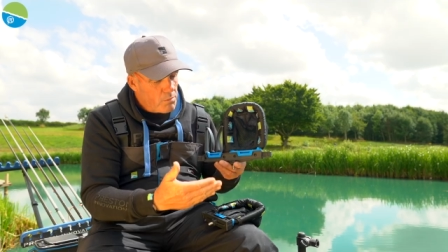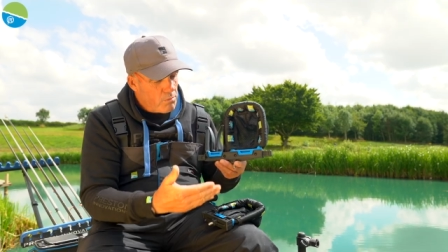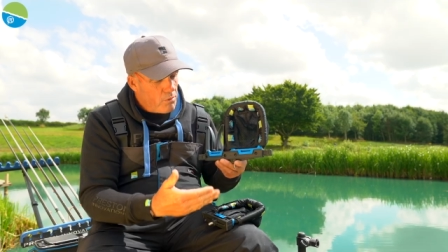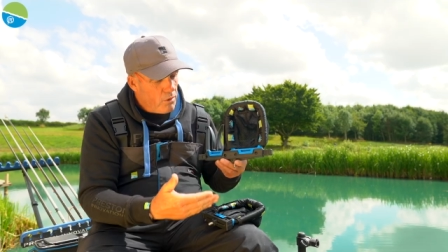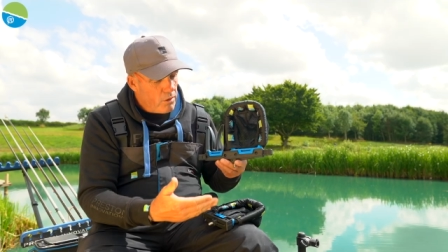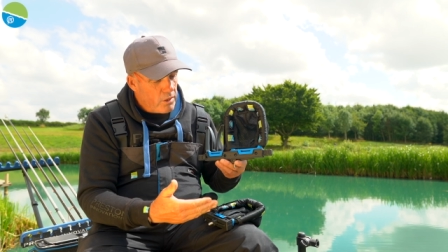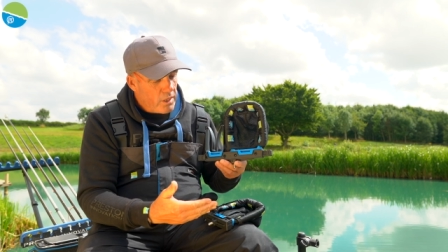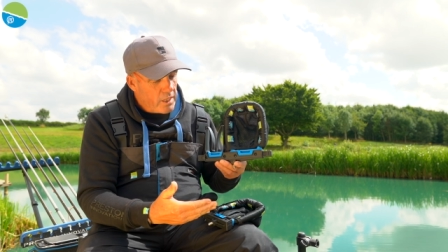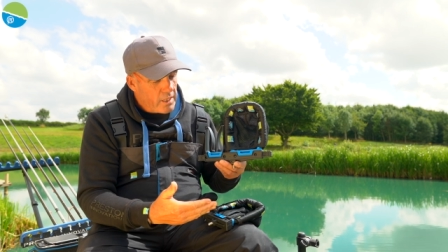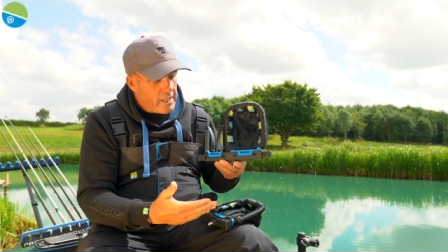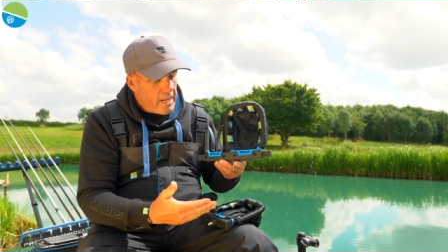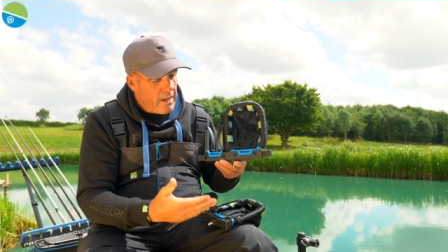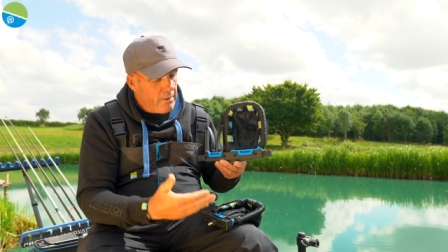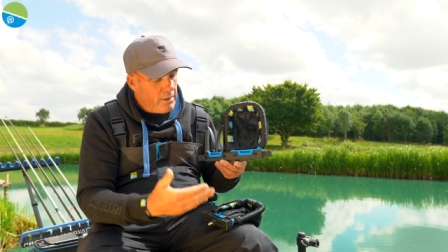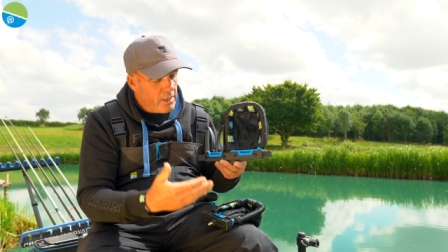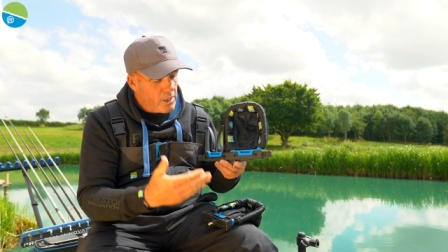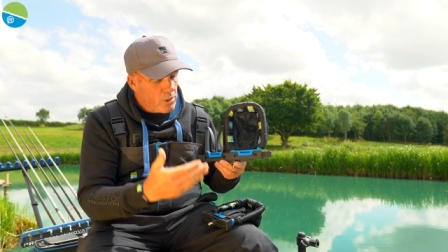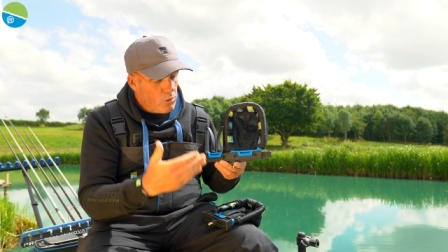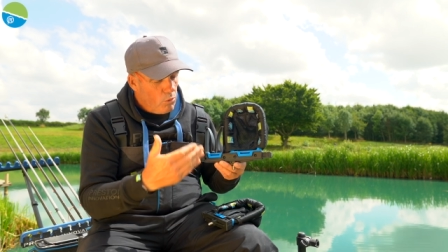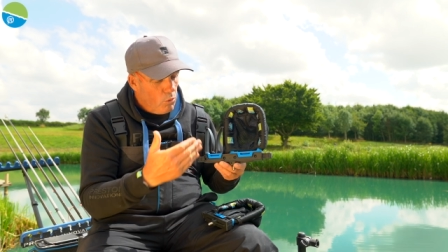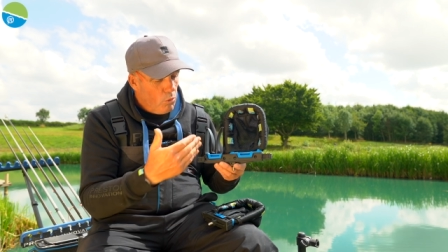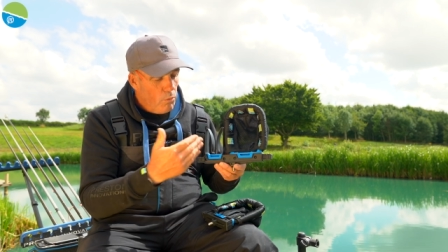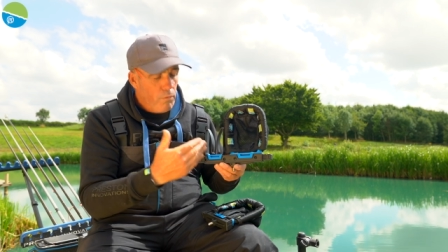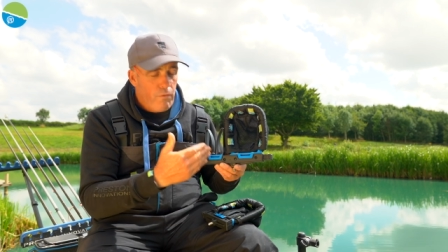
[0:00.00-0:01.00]
product out.
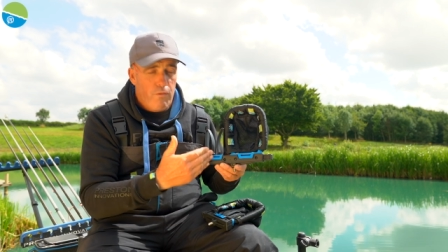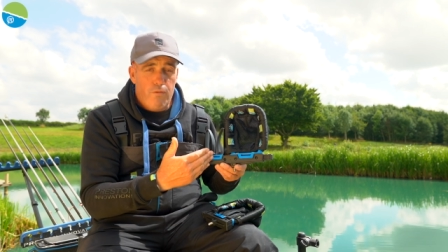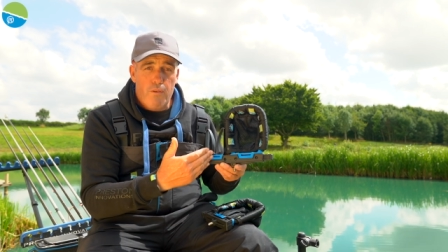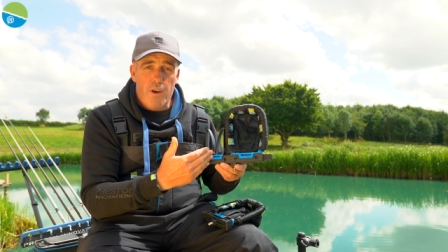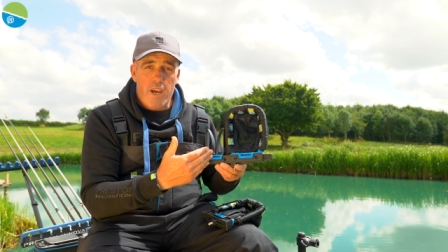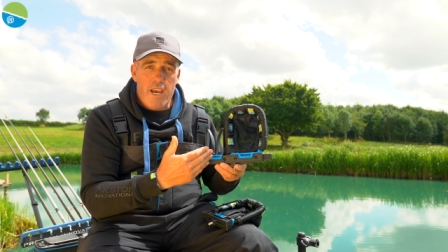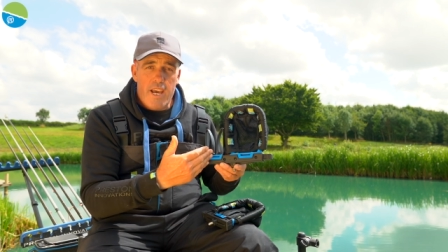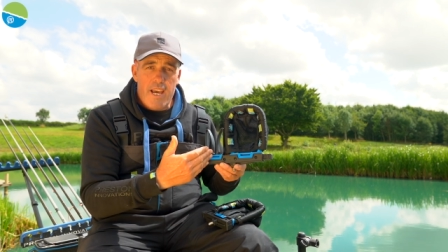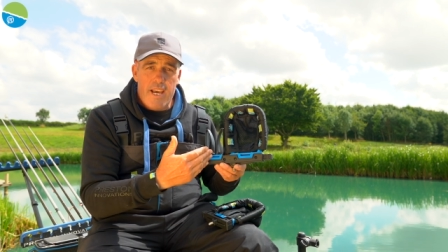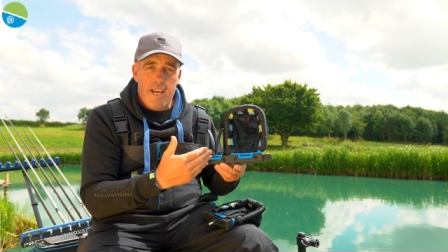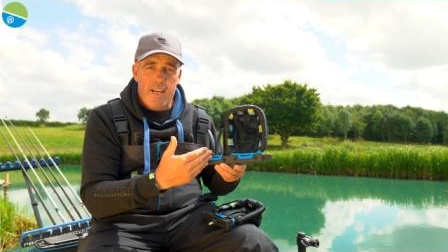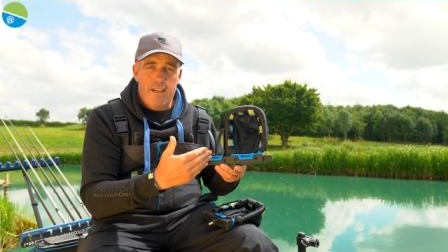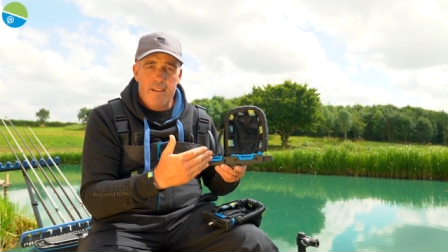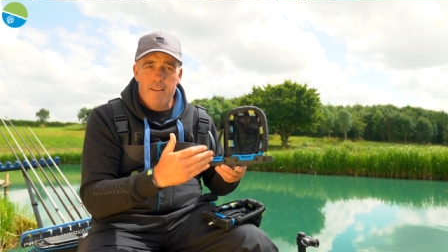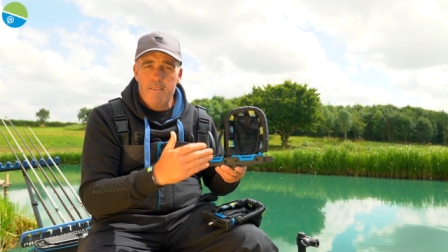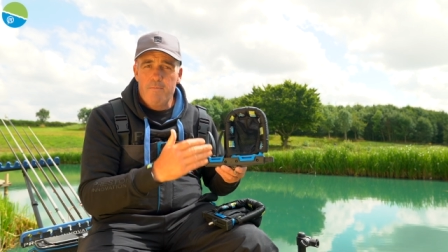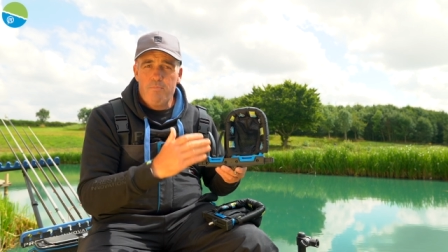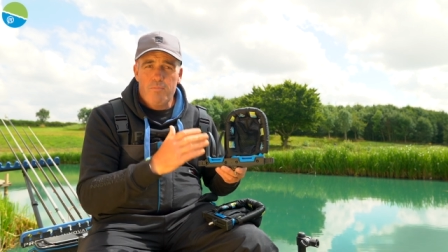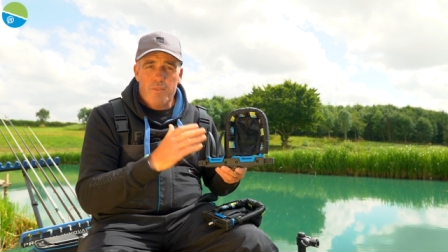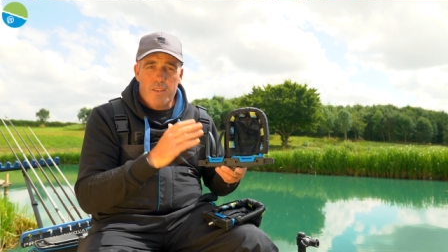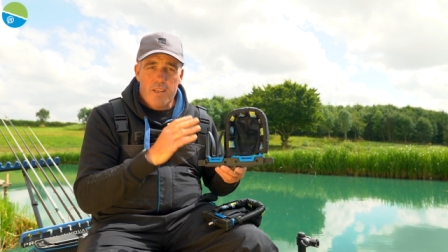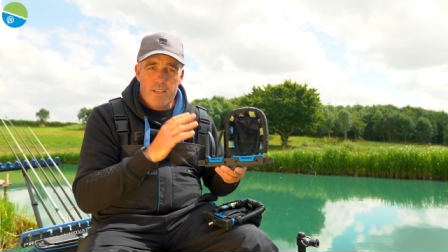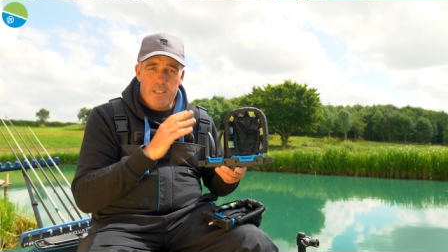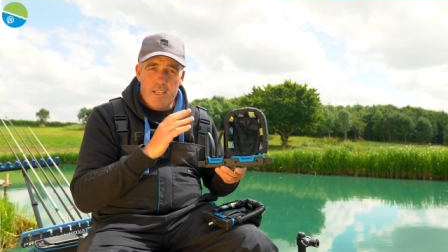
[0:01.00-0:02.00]
It's all fitted.
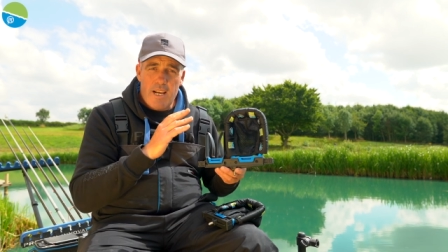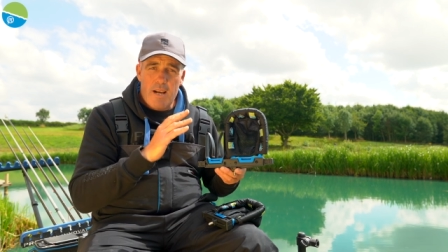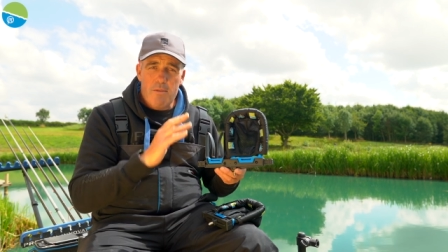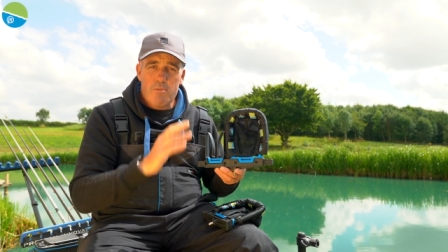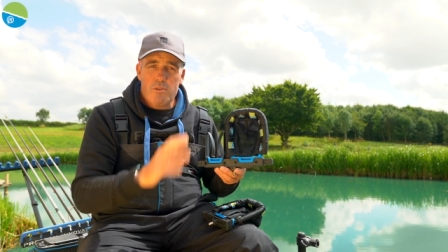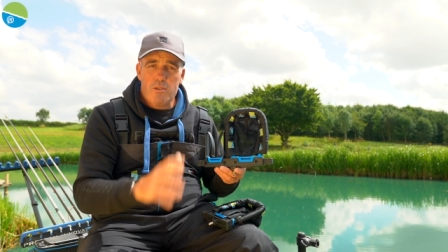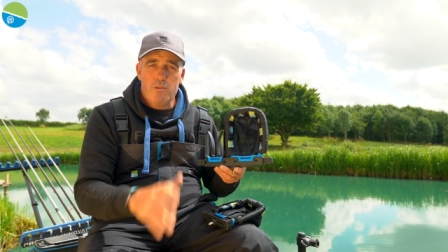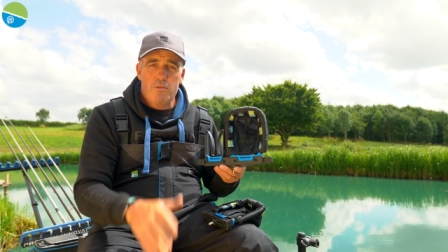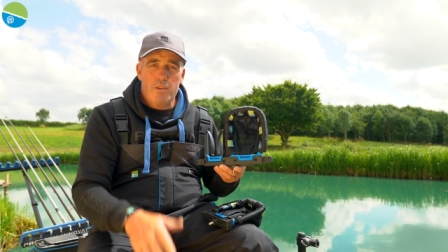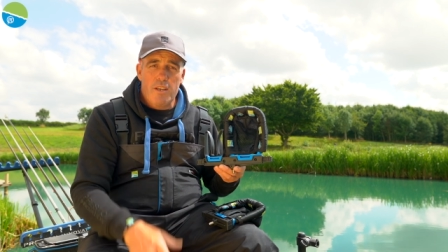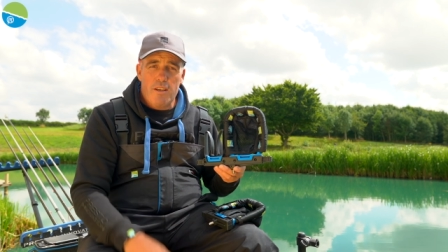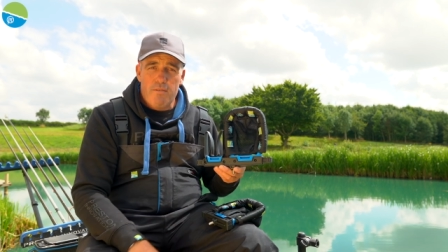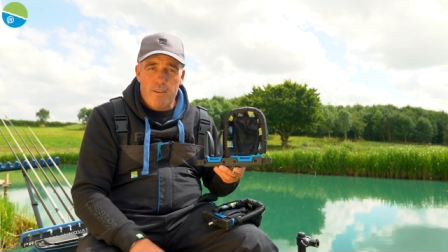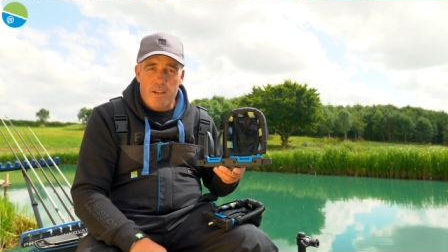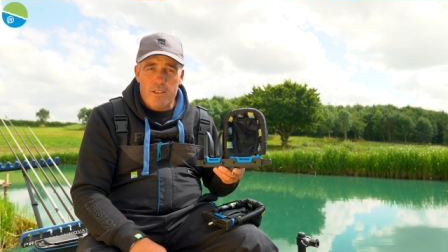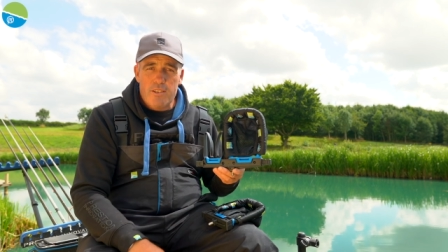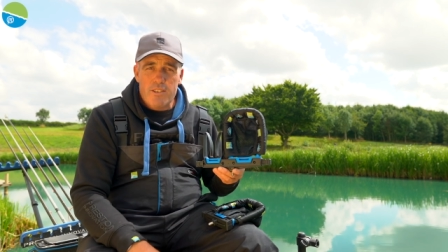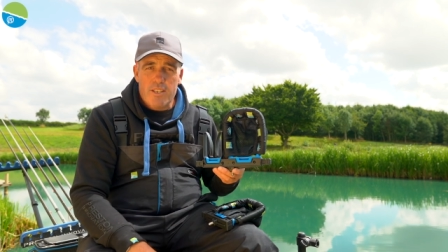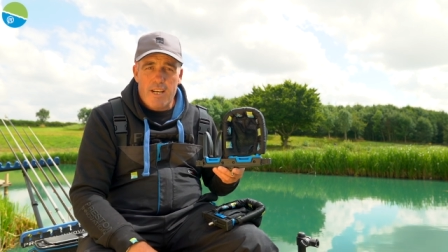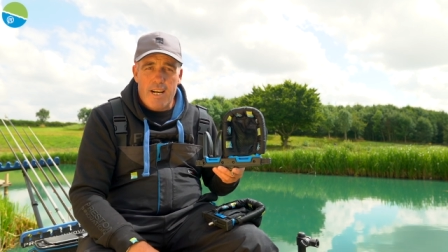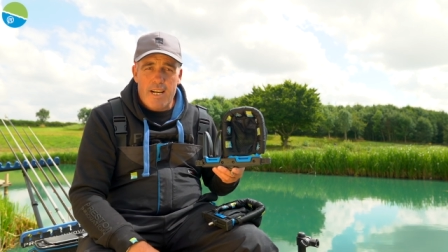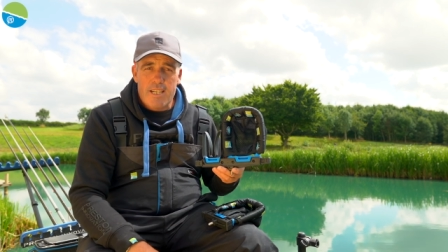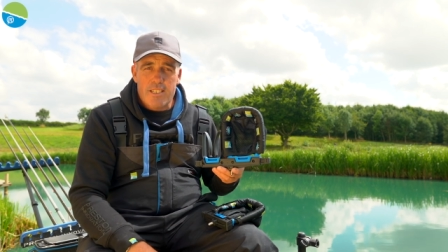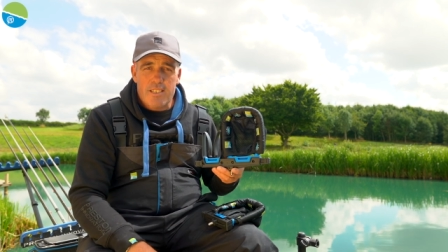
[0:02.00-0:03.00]
It's absolutely
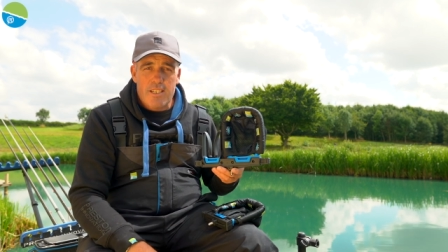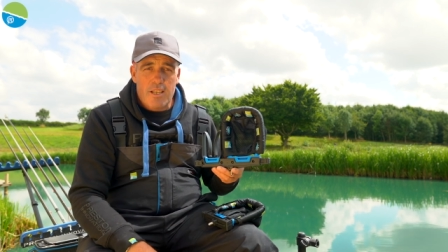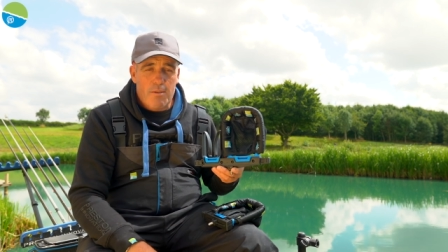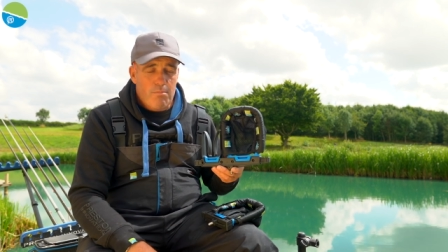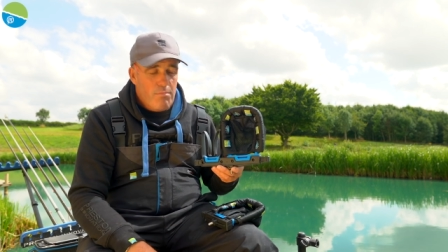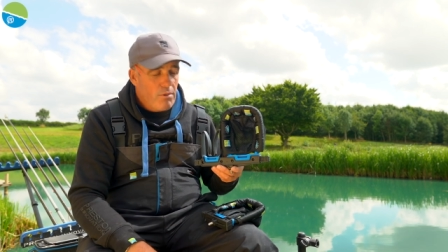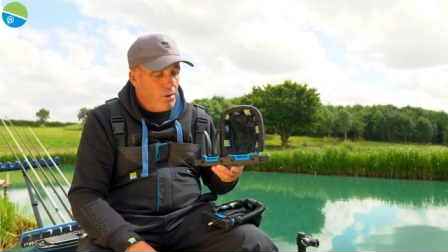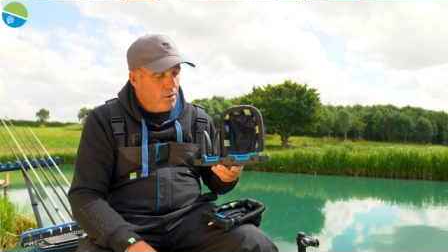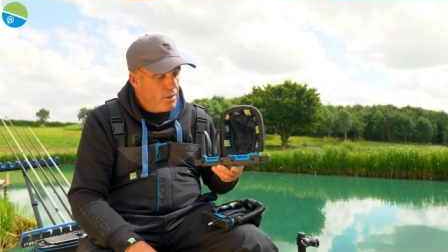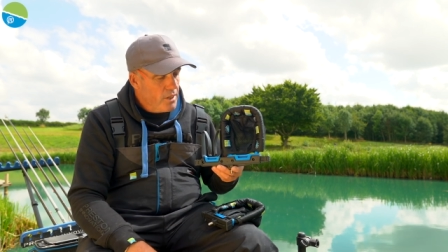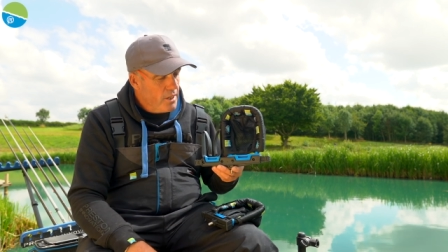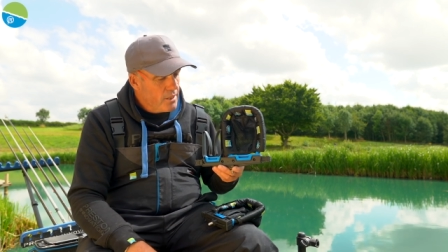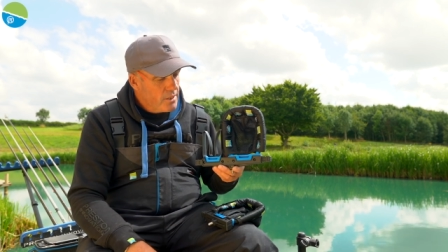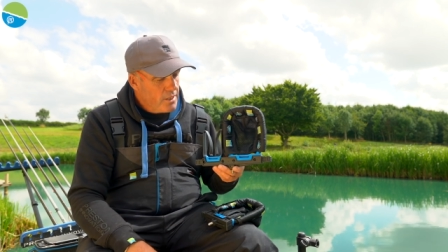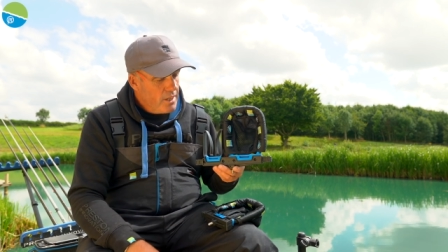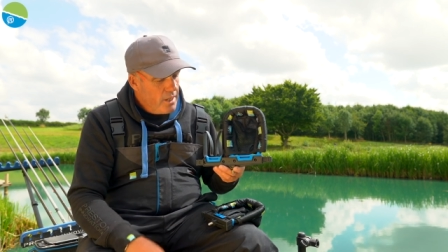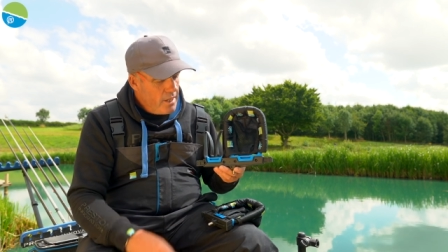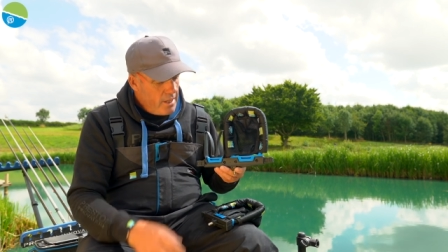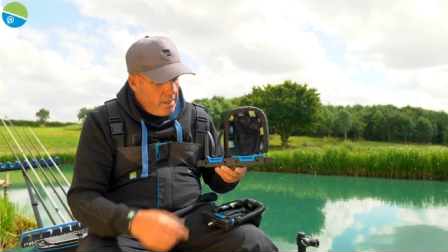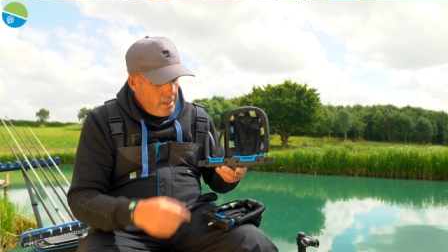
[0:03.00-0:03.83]
fantastic product.